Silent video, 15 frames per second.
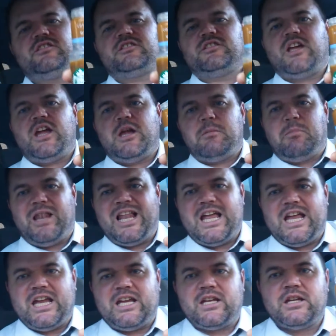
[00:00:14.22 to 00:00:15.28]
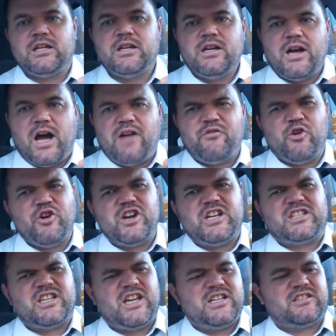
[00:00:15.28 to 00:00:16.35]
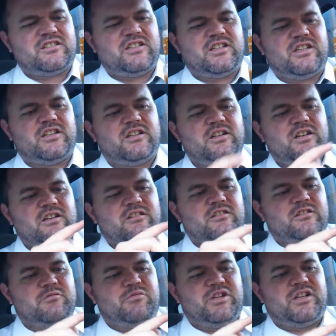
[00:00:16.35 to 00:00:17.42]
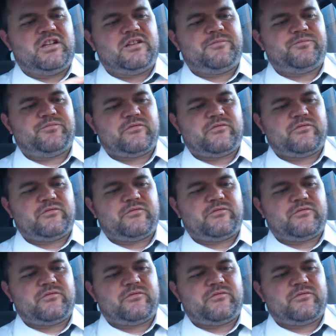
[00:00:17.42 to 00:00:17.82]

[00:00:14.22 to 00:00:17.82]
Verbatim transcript: to say plain. I've already tasted it a little bit,